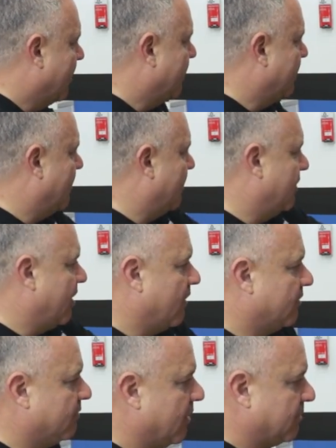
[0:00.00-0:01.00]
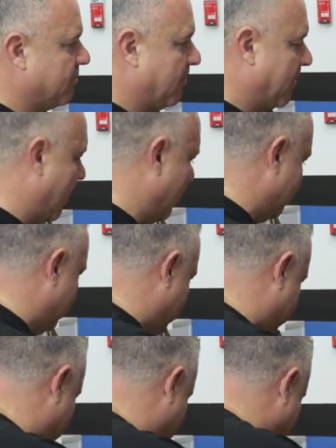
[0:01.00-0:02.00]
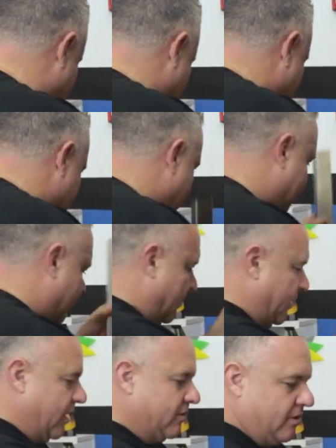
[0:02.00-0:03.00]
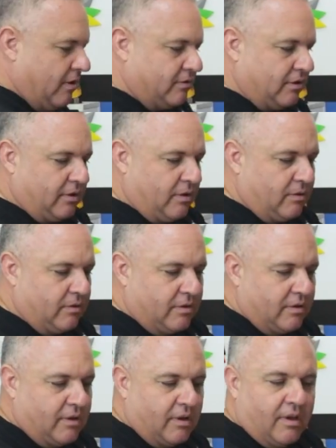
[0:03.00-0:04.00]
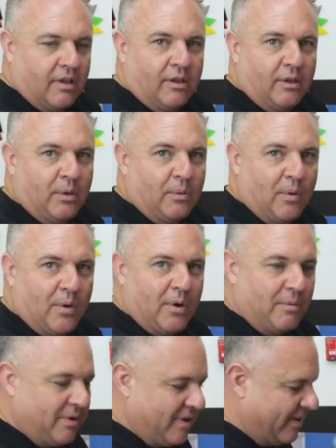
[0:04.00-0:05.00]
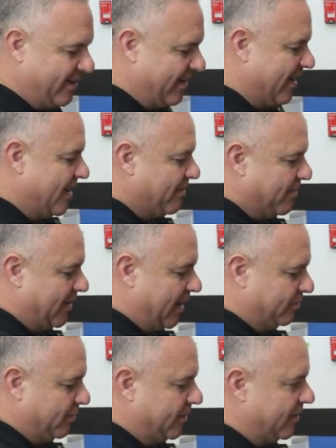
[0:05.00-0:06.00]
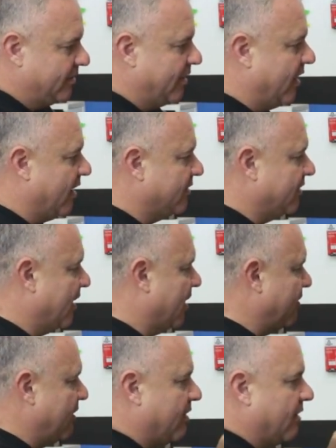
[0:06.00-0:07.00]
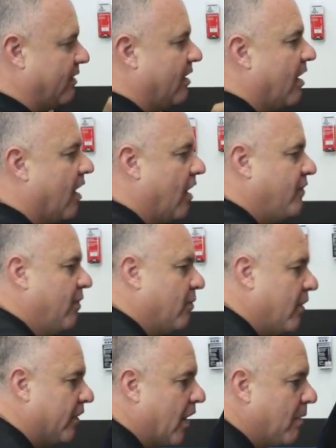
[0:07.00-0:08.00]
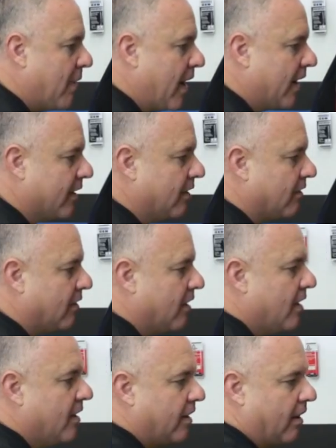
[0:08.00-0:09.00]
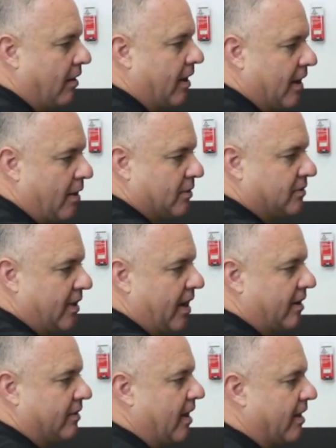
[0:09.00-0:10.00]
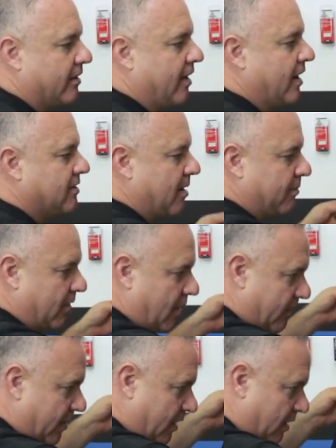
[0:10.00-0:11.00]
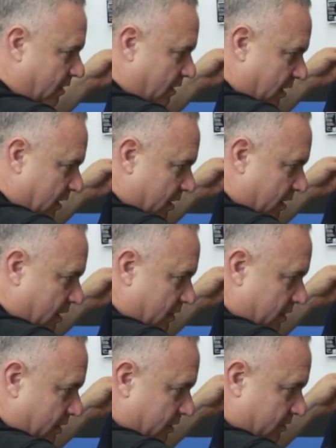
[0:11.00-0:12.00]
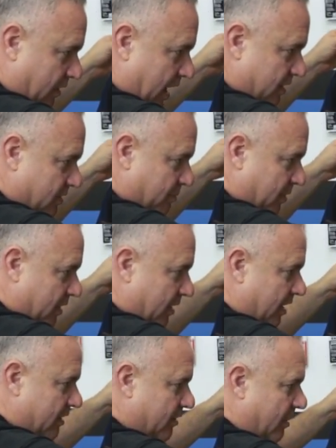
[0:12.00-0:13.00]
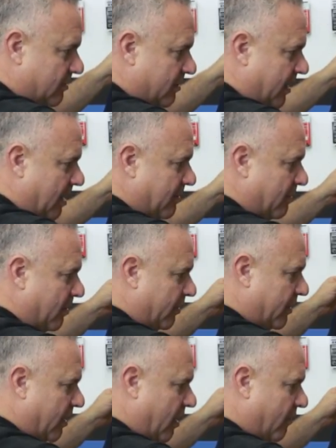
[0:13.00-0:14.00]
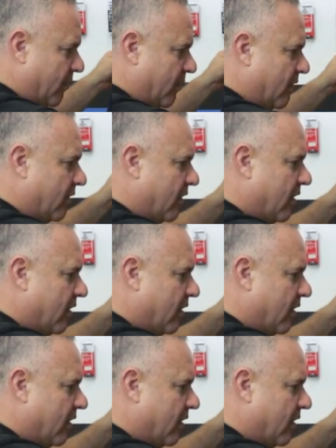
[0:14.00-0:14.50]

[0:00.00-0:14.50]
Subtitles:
And there, that's my bottom. This little heat shield's a little warm, but that's what this does. If you want to go back and, like I was saying, kind of catch something over here, you can scratch it putting it in too. So you got to be really careful,